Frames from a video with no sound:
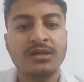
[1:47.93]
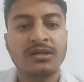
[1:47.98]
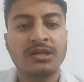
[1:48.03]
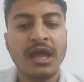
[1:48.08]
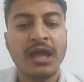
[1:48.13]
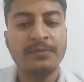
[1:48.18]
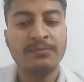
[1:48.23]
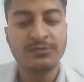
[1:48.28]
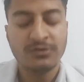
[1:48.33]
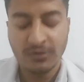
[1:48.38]

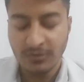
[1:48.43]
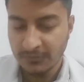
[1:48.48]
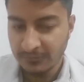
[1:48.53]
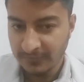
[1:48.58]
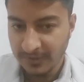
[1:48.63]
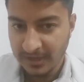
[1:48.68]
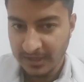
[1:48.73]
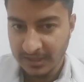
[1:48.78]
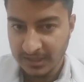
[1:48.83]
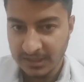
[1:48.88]
Types of
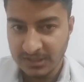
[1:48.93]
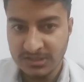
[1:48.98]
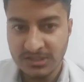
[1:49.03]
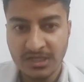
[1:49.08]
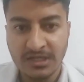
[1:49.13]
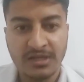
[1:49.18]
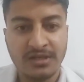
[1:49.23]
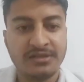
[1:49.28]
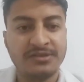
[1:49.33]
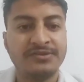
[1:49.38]
ionic
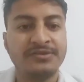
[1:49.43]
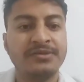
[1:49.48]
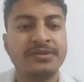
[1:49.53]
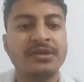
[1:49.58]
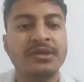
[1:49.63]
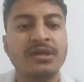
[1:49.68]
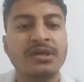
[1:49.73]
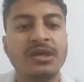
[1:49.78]
channels.